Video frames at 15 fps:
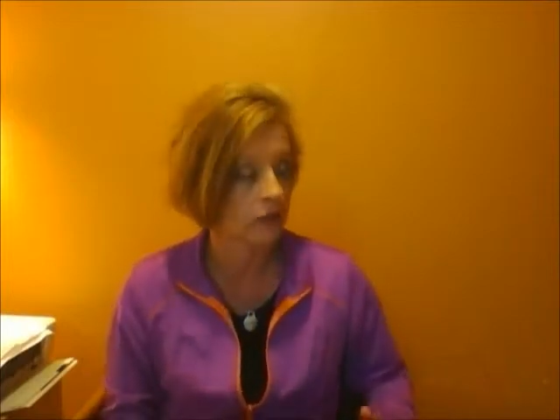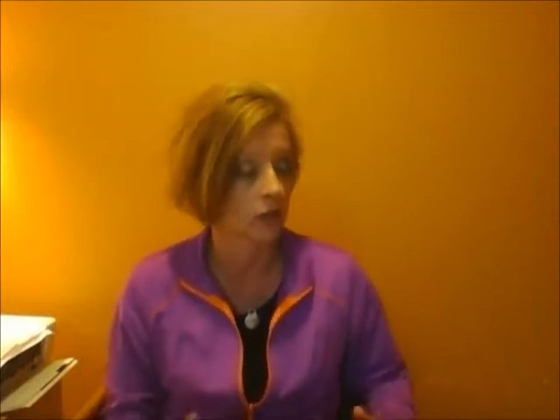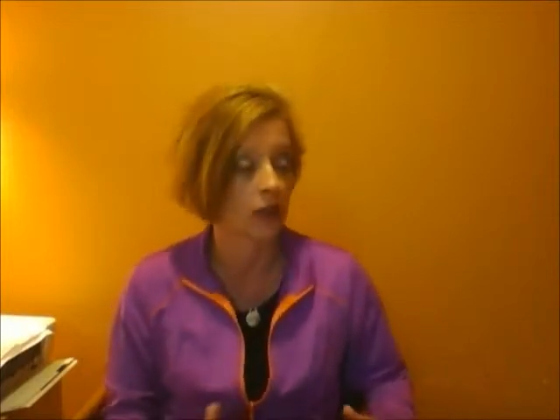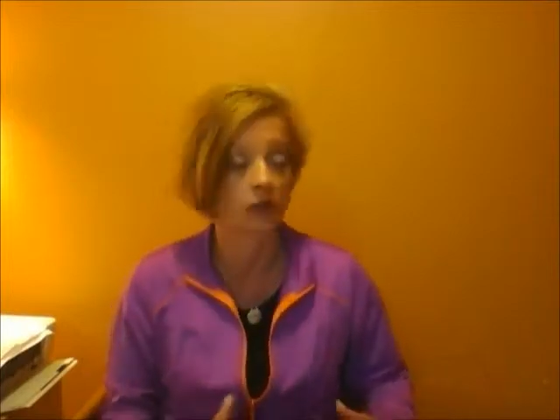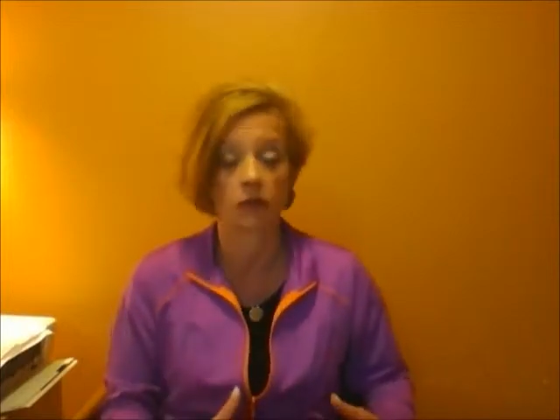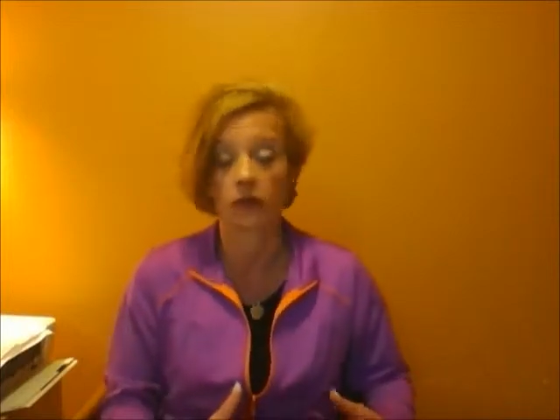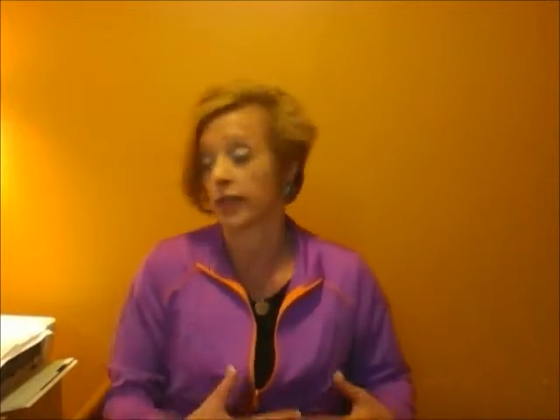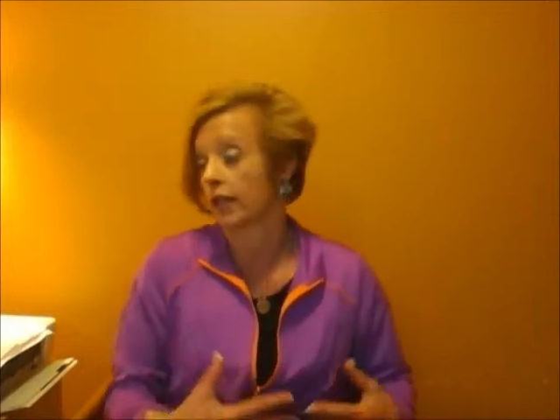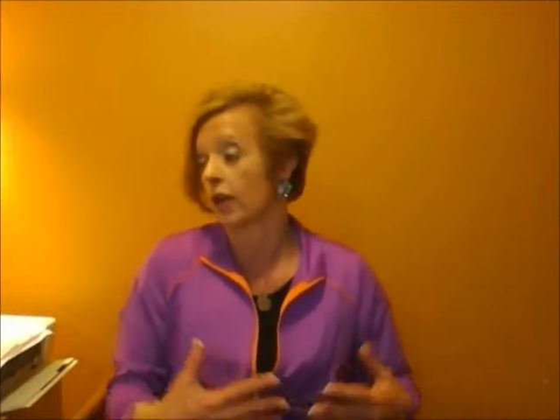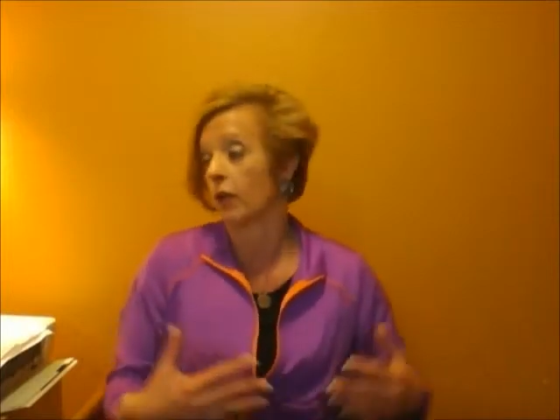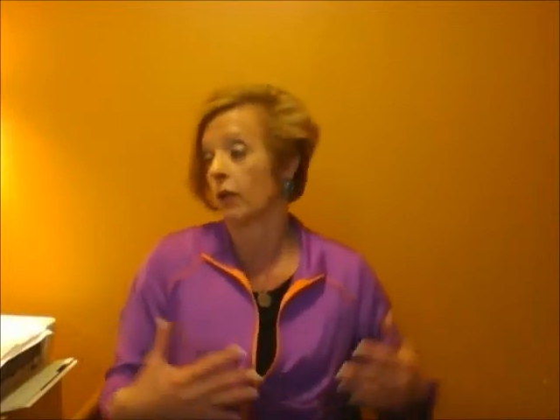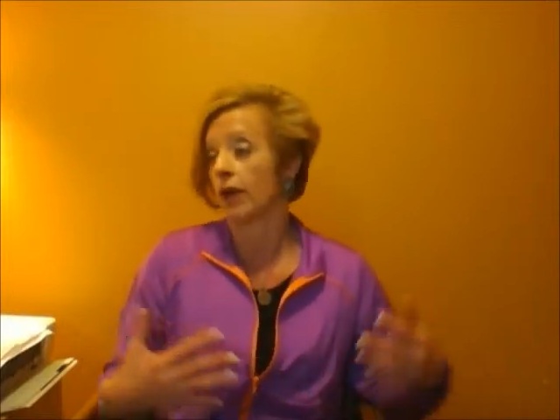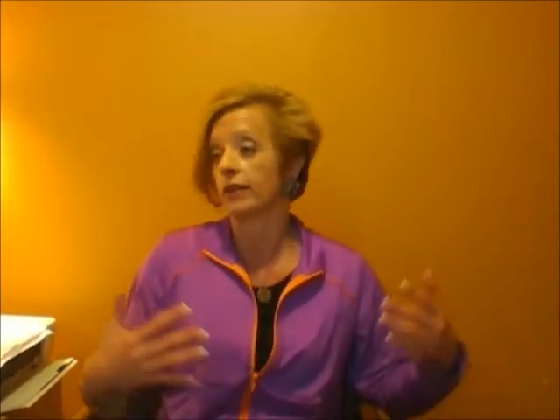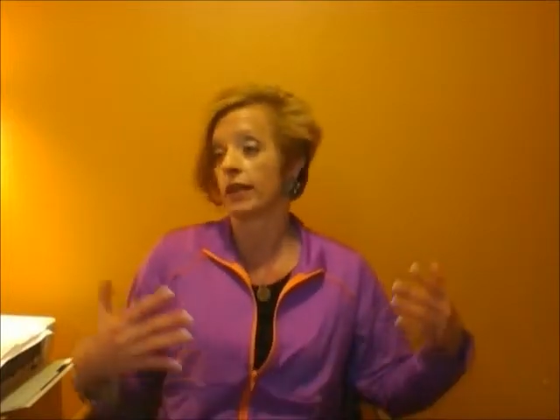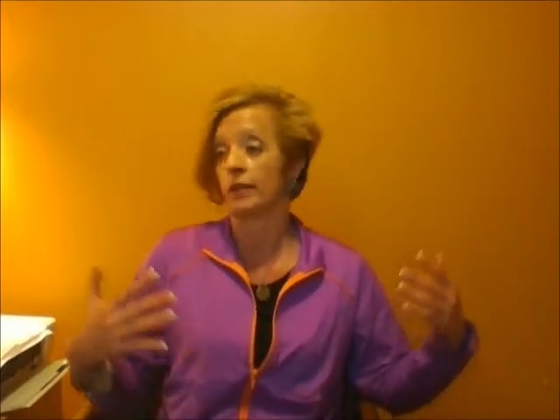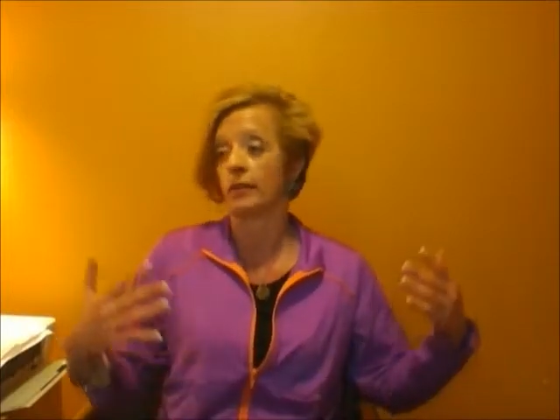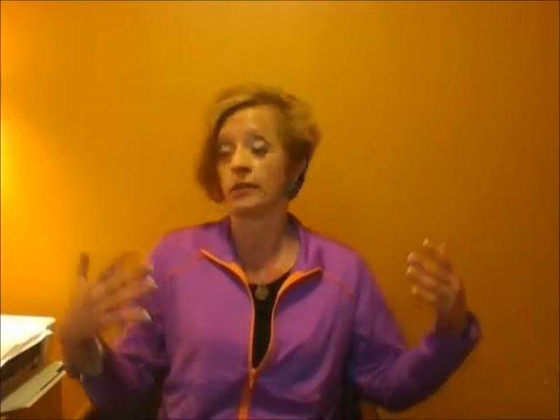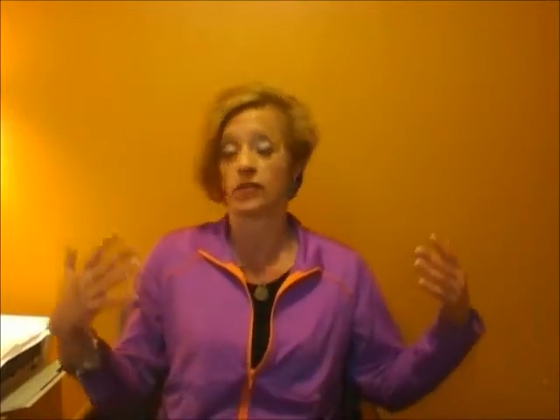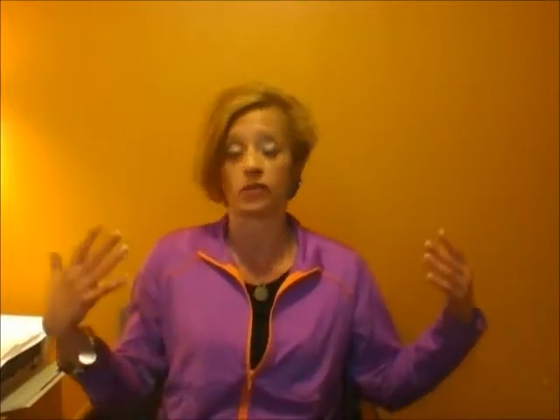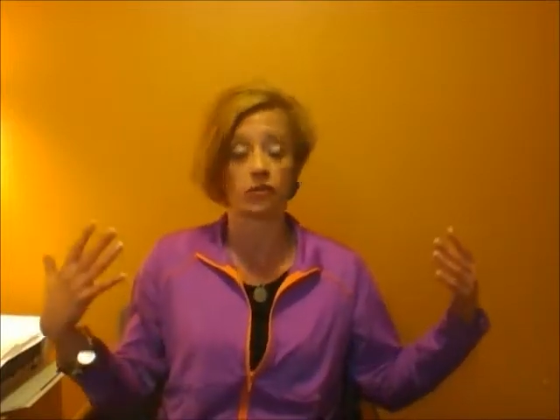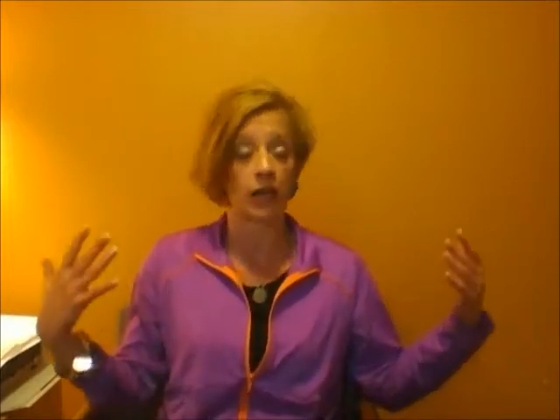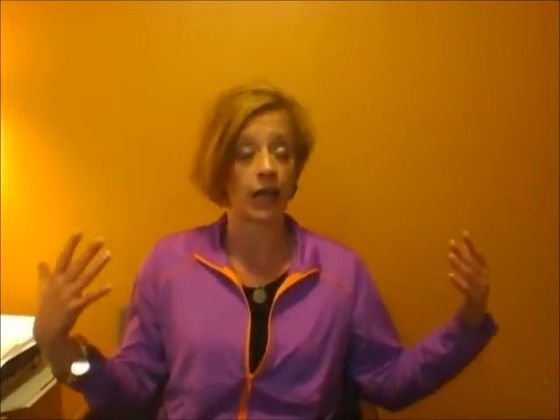So I don't really know I'm
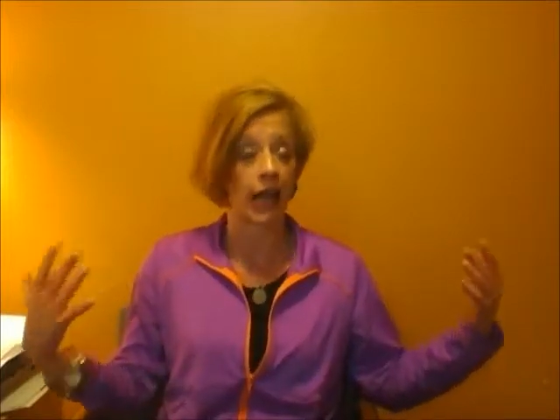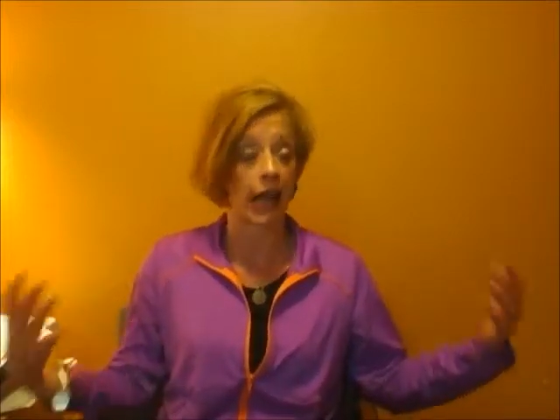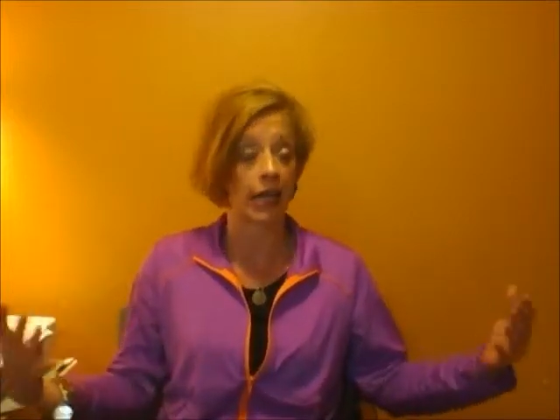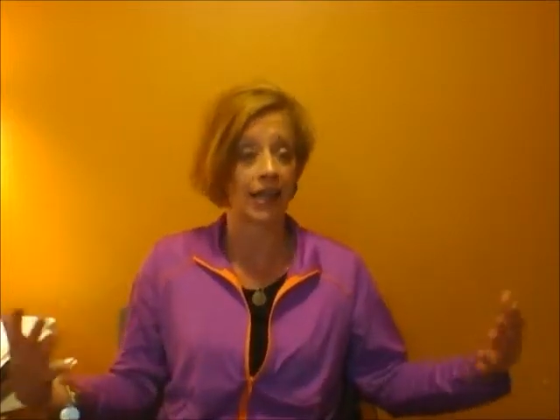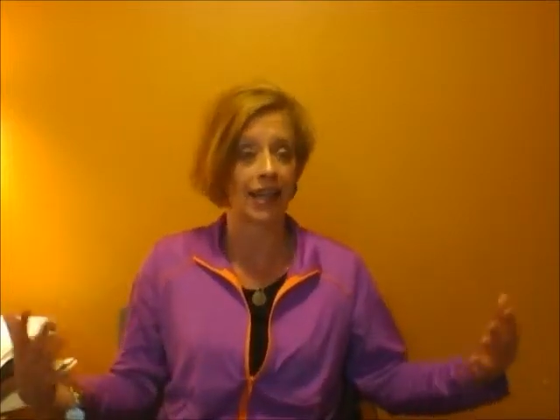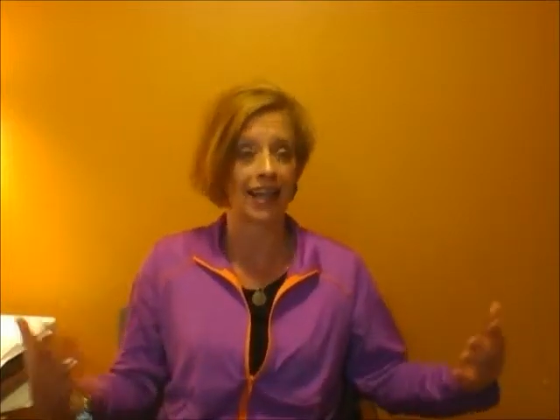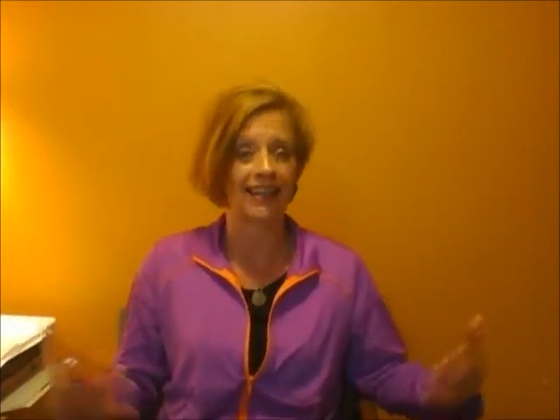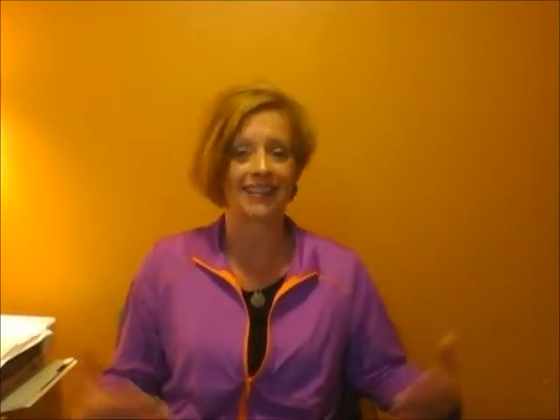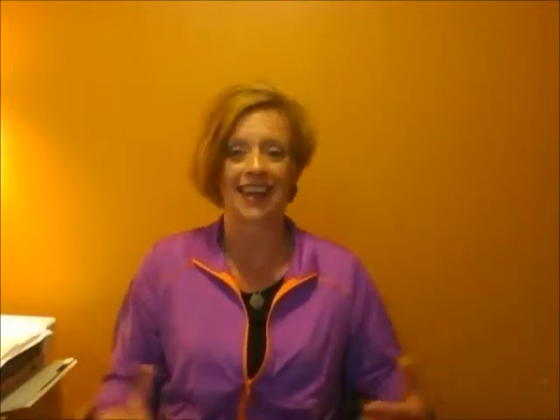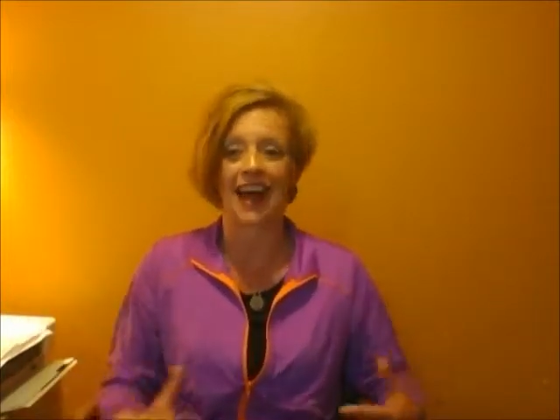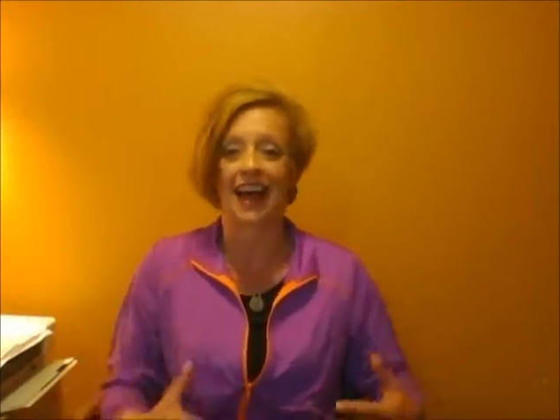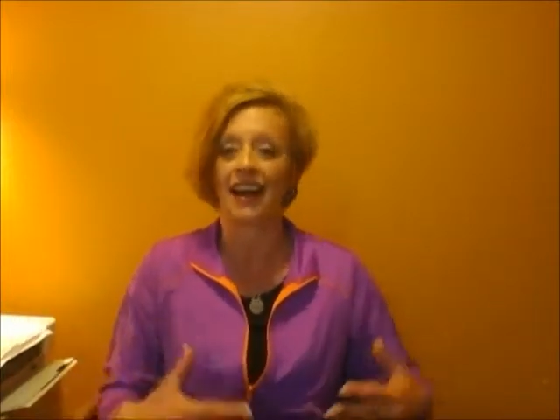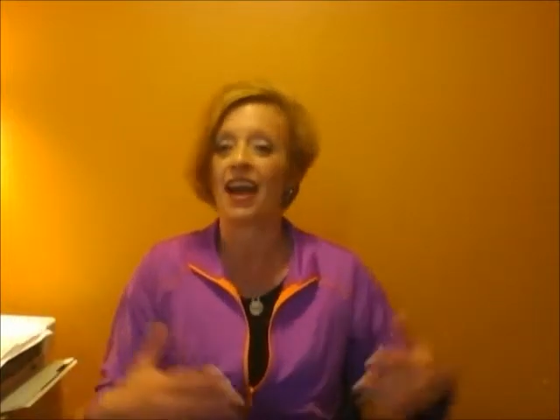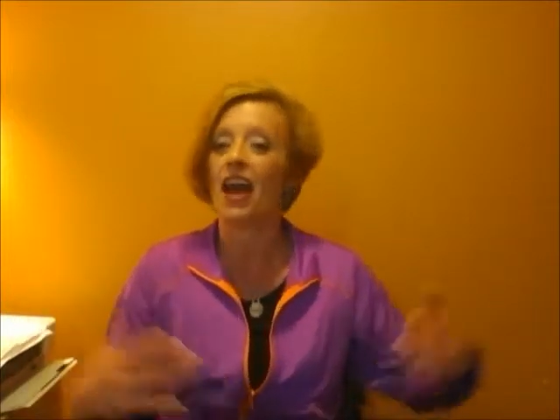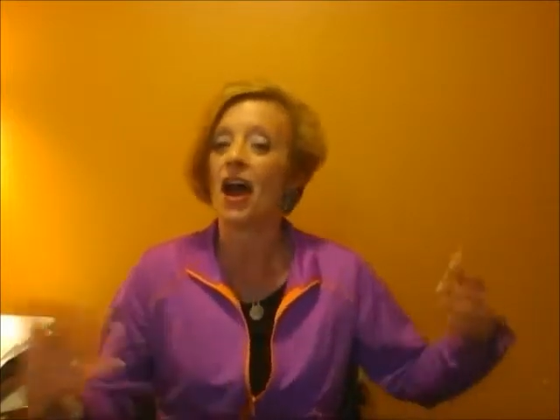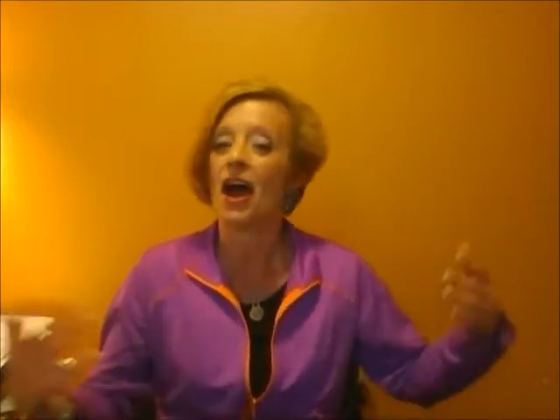still trying to analyze that.